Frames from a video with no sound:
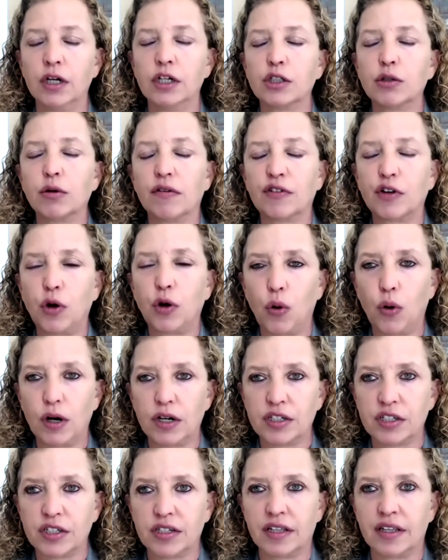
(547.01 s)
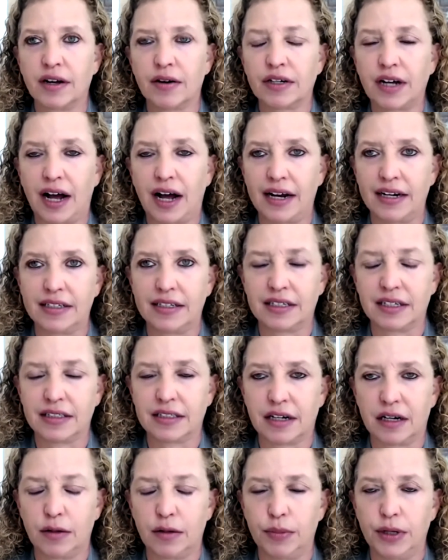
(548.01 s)
So of course their guidance
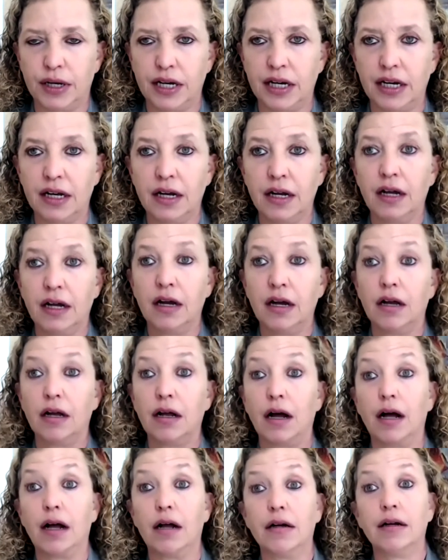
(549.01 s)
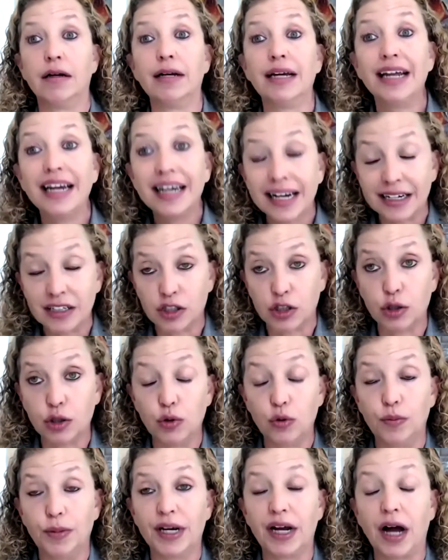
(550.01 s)
is going to be needed
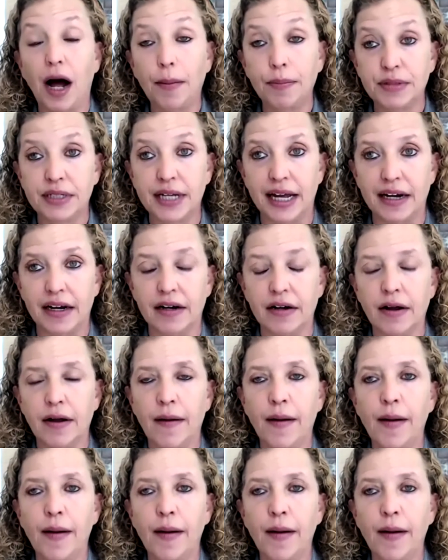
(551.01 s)
to be updated.